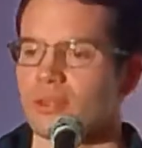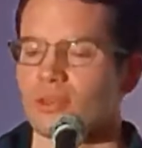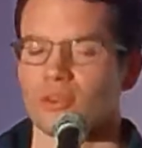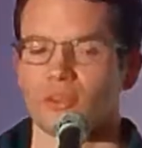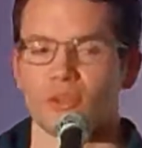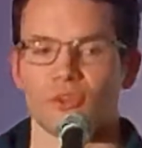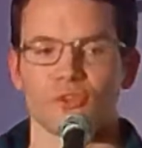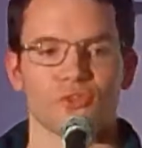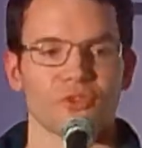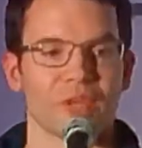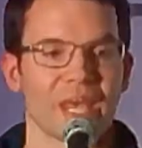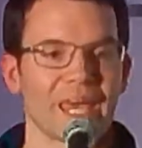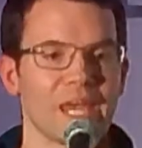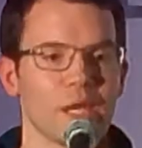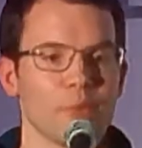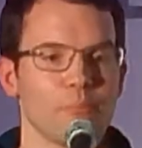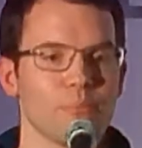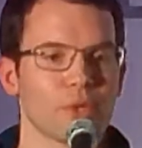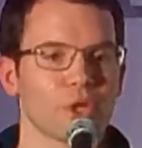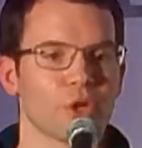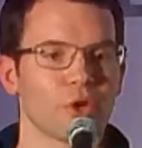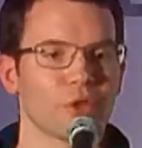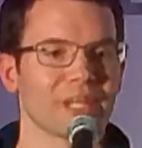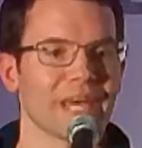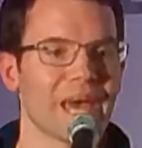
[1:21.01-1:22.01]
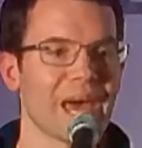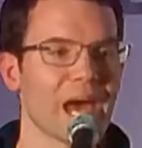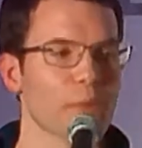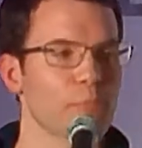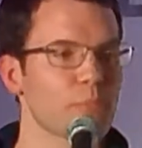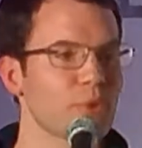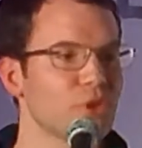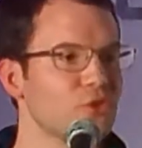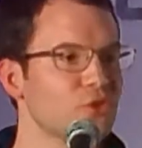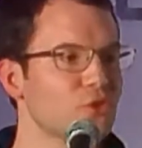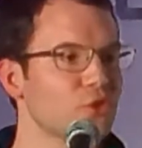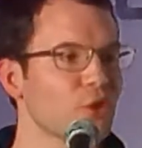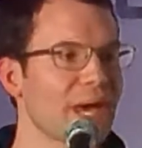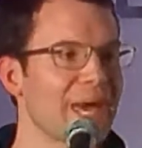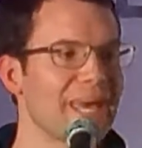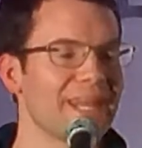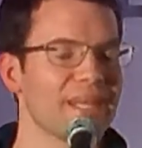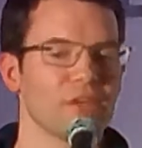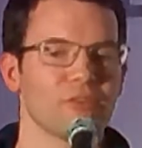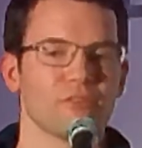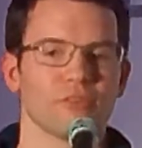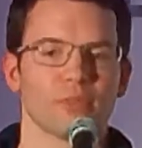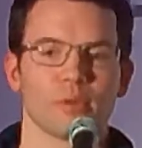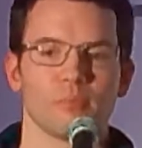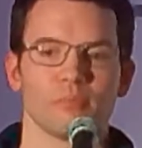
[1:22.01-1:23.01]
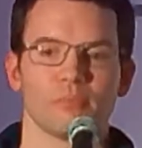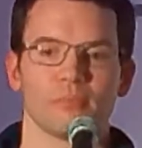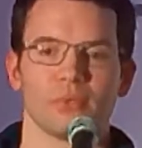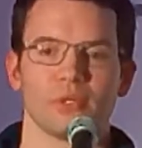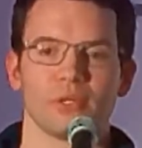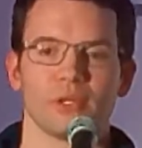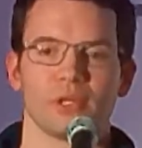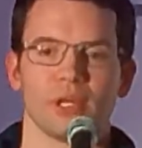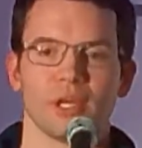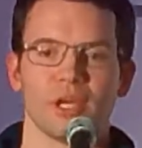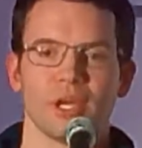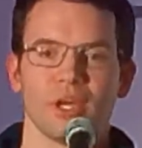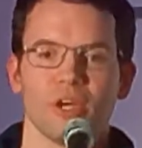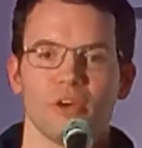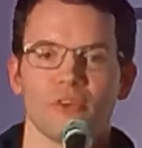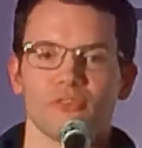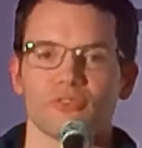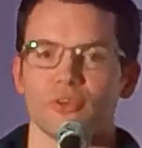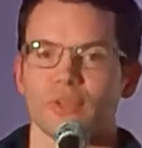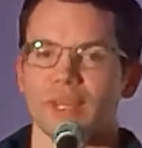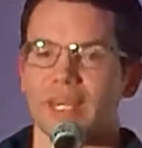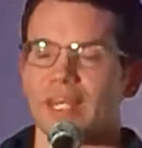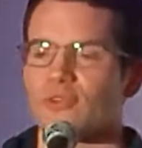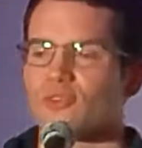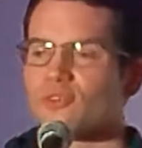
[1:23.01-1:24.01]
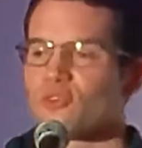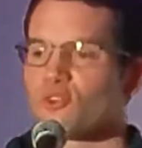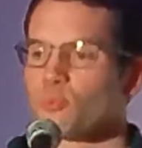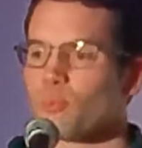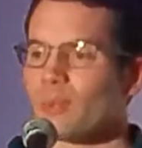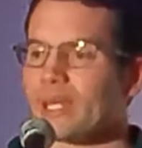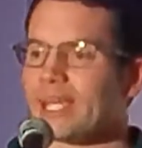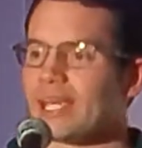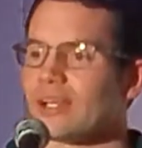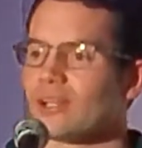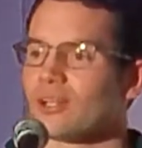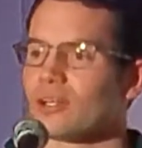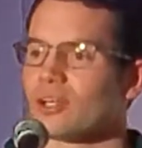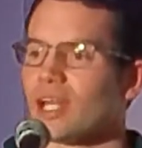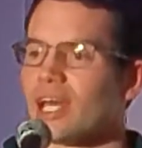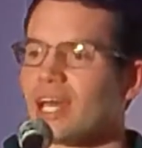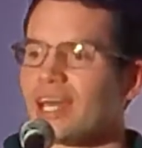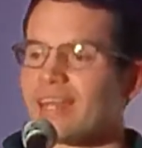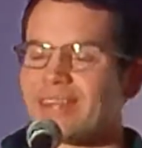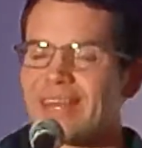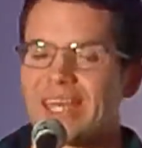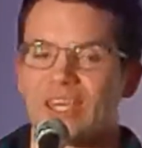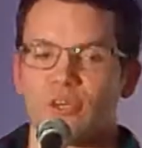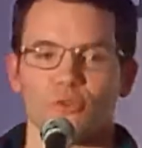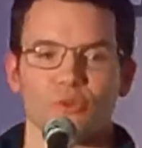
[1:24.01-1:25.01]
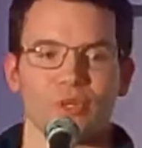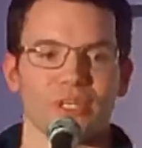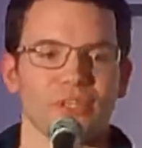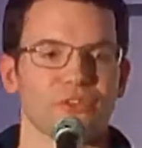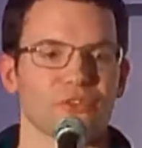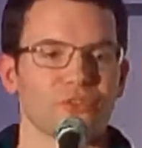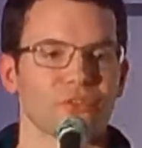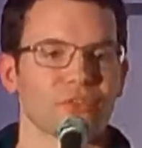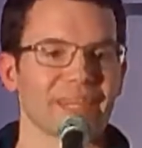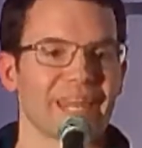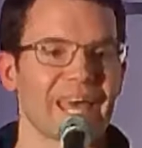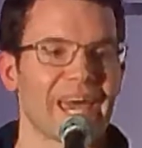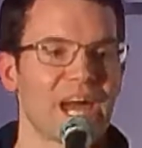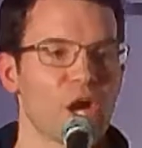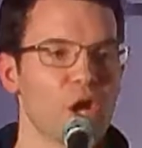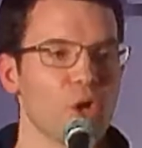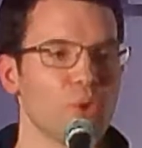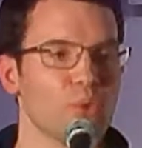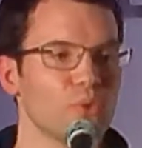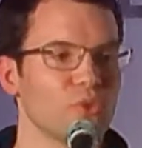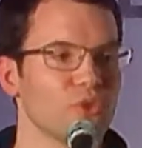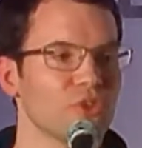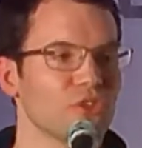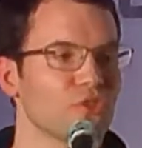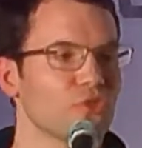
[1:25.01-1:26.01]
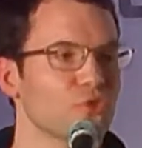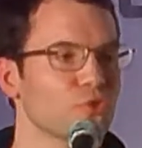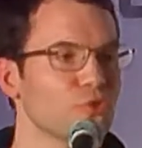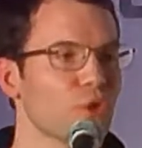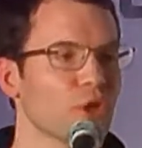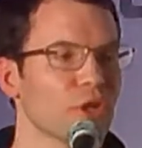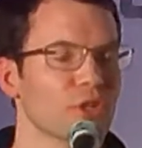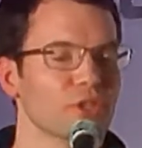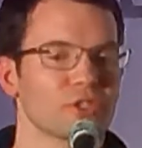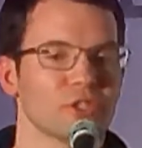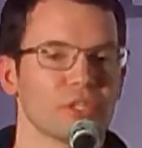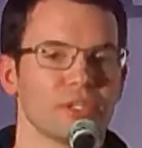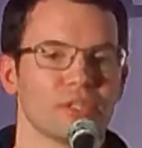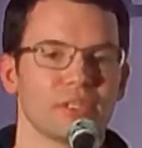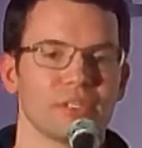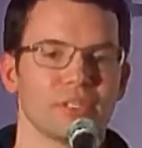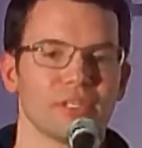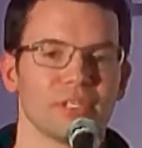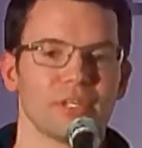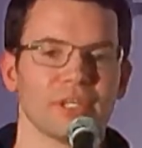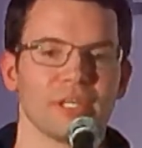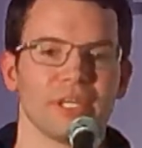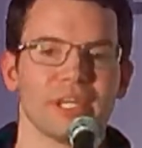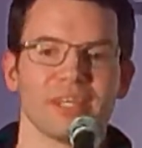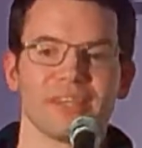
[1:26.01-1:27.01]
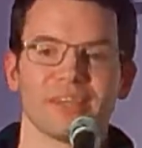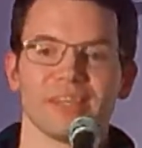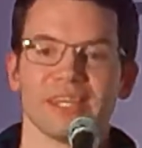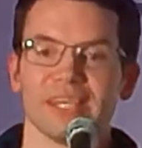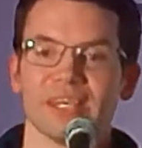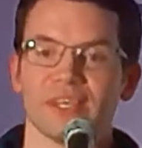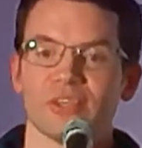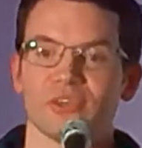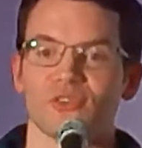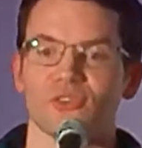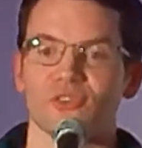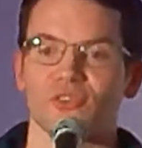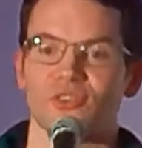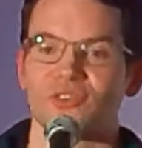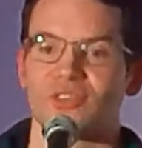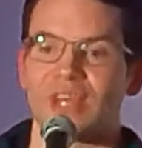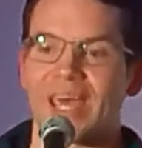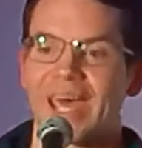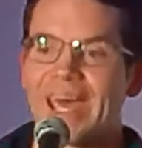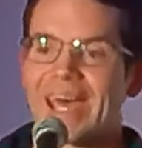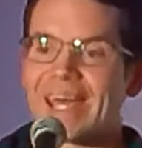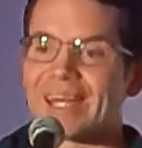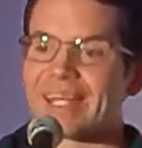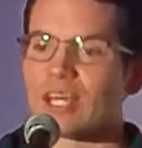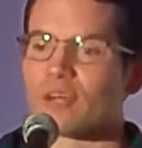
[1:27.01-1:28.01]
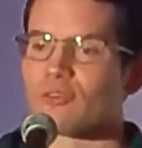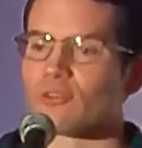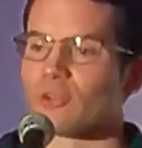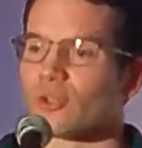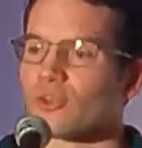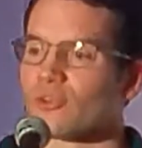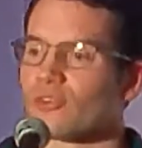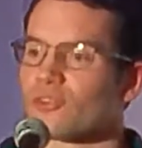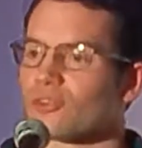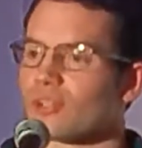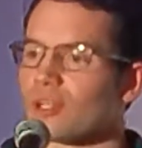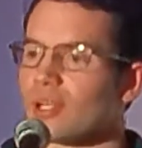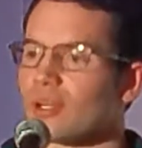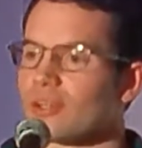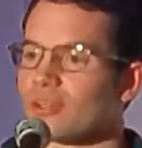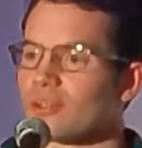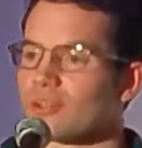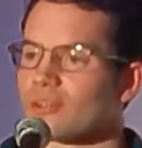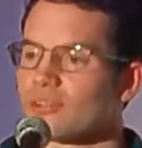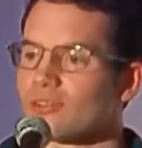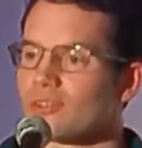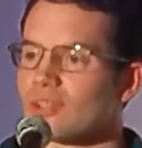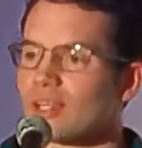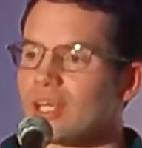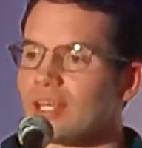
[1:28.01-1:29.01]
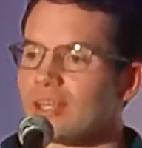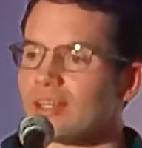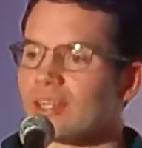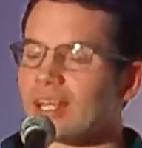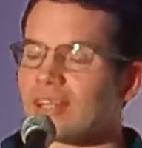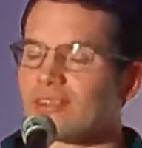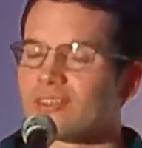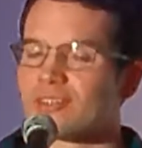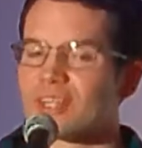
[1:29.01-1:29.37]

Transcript: The same could happen to any of them. For this meal, they risk their own destruction, these daredevil slurs that